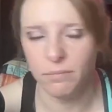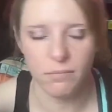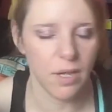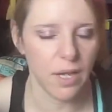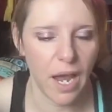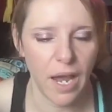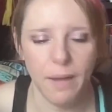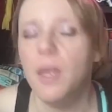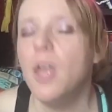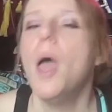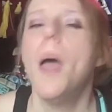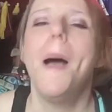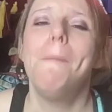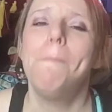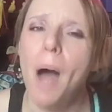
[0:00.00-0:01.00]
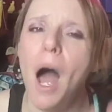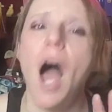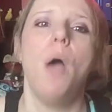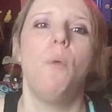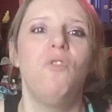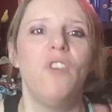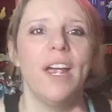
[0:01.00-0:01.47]
Okay, but
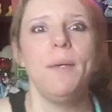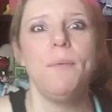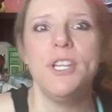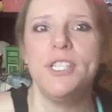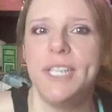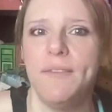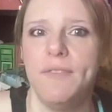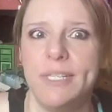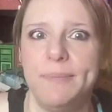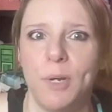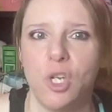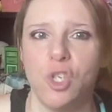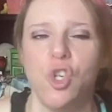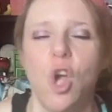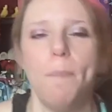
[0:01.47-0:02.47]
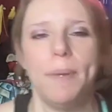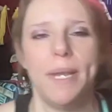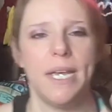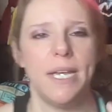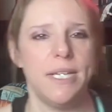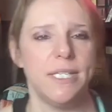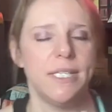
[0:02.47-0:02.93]
I really want to give this book a shot
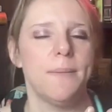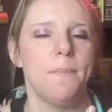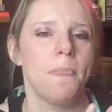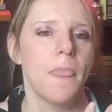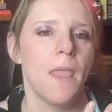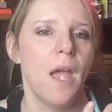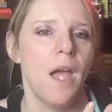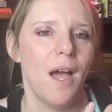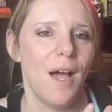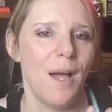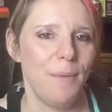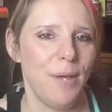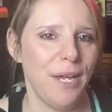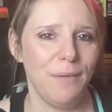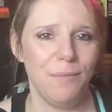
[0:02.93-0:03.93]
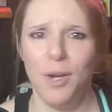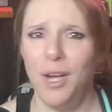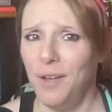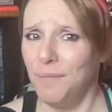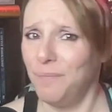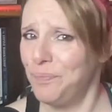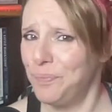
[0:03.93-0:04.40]
because I'm like,
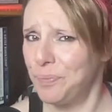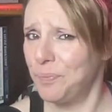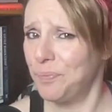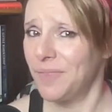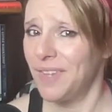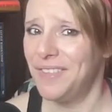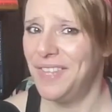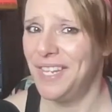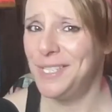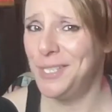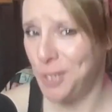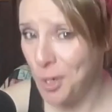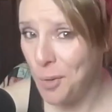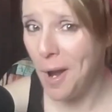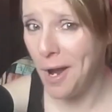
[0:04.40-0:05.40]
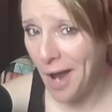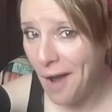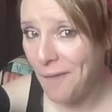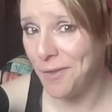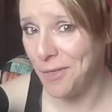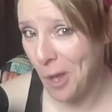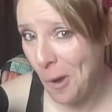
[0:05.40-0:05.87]
well, these two
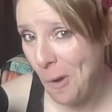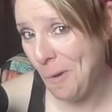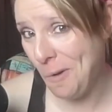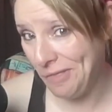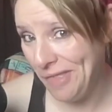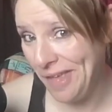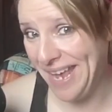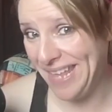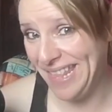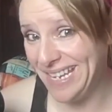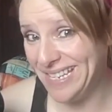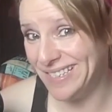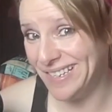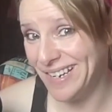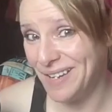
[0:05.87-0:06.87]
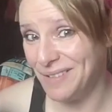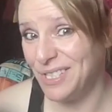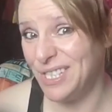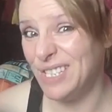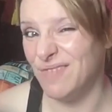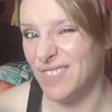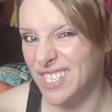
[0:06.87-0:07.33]
uncovered the whole thing. They dug out
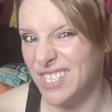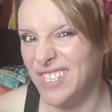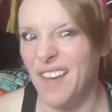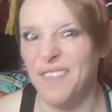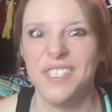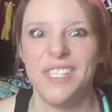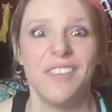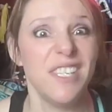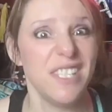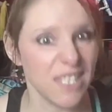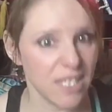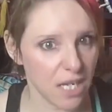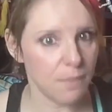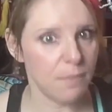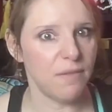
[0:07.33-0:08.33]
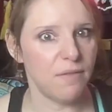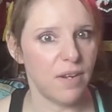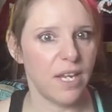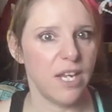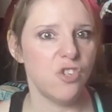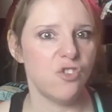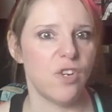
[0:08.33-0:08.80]
some stuff, so this is going to be
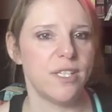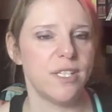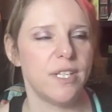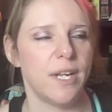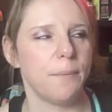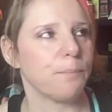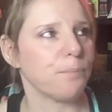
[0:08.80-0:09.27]
really interesting.